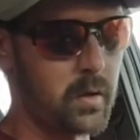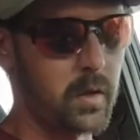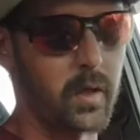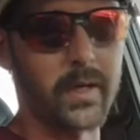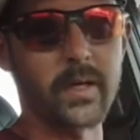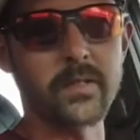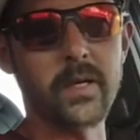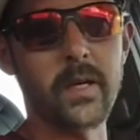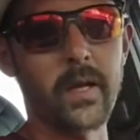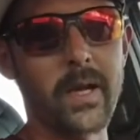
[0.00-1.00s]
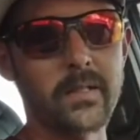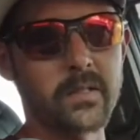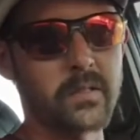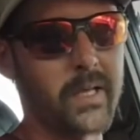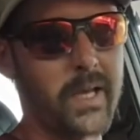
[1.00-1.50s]
Like I said, it has
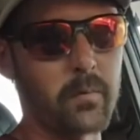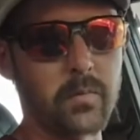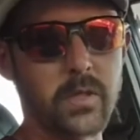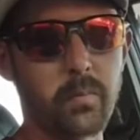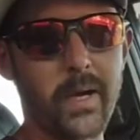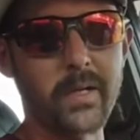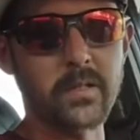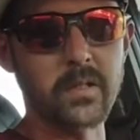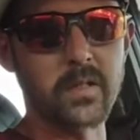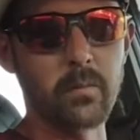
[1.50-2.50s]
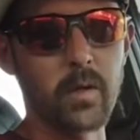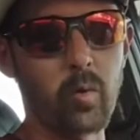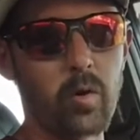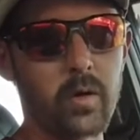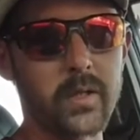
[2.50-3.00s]
the same specs as the
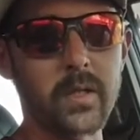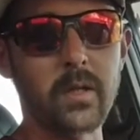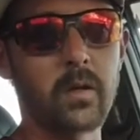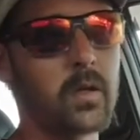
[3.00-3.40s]
Milwaukee